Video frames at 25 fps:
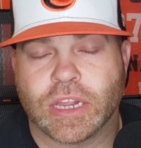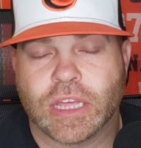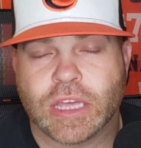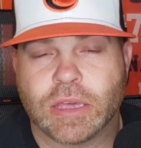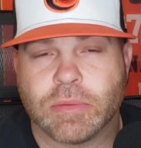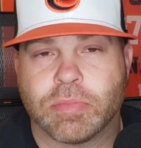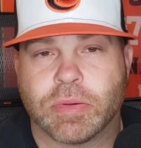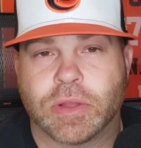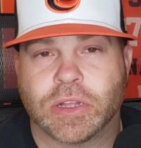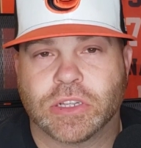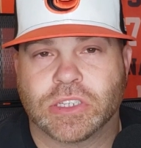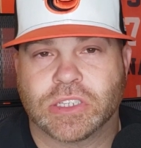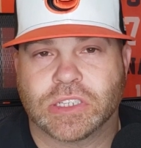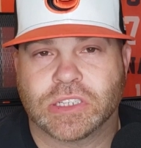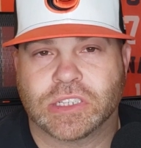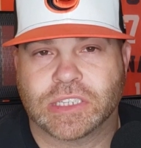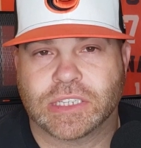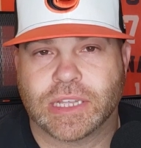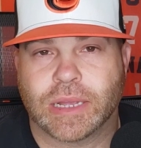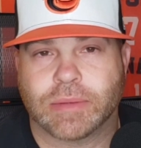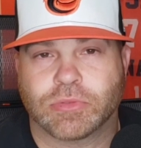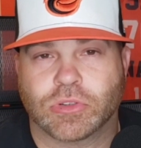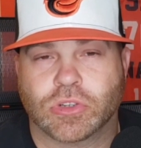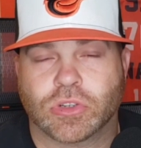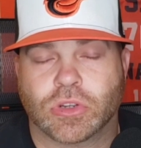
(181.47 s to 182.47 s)
he pitched
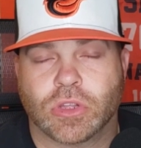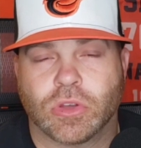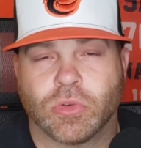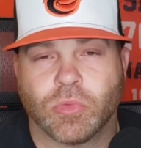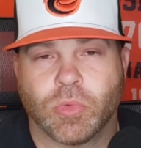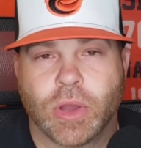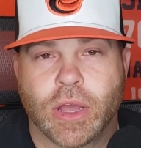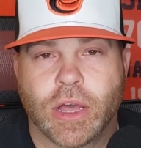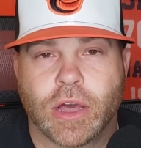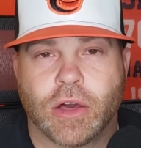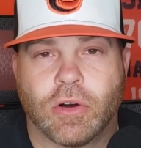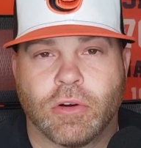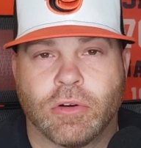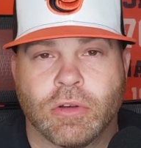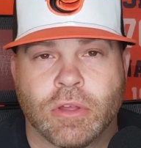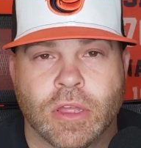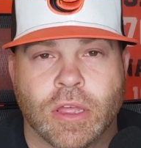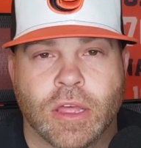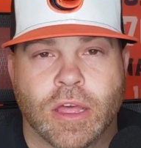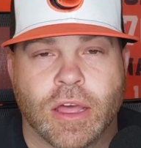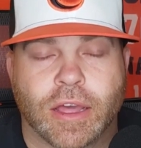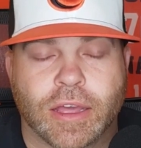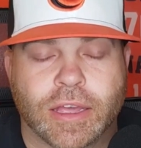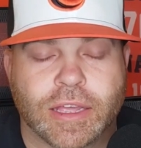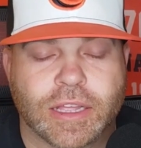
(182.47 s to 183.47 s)
exceptionally well
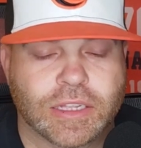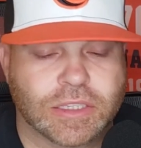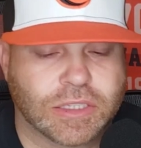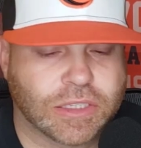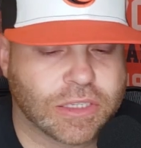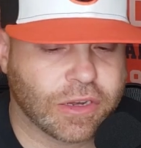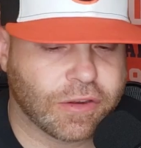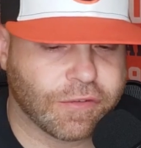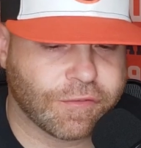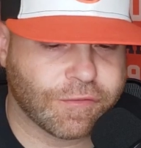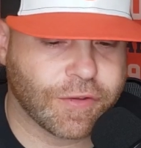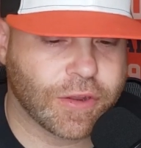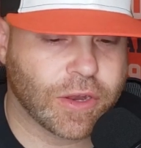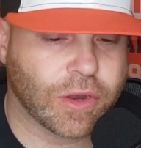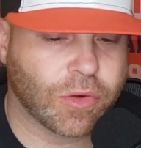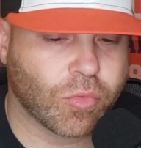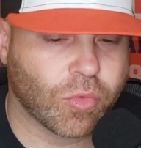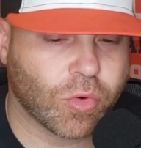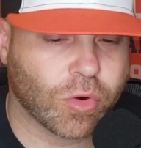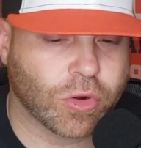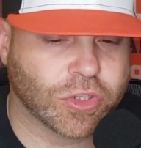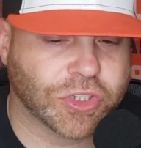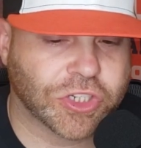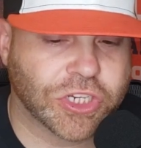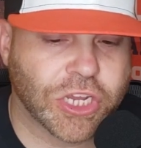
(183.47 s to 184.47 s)
against the defending
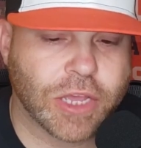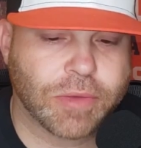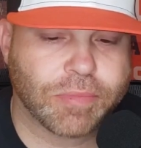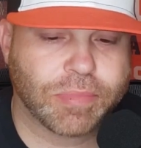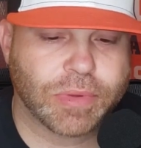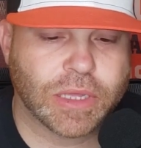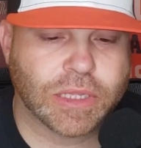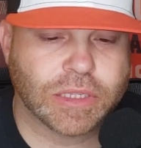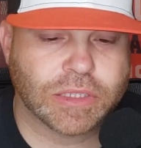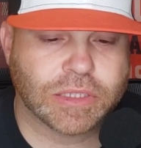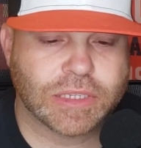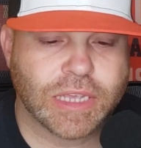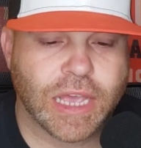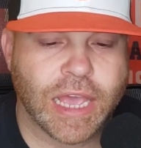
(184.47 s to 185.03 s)
world champions.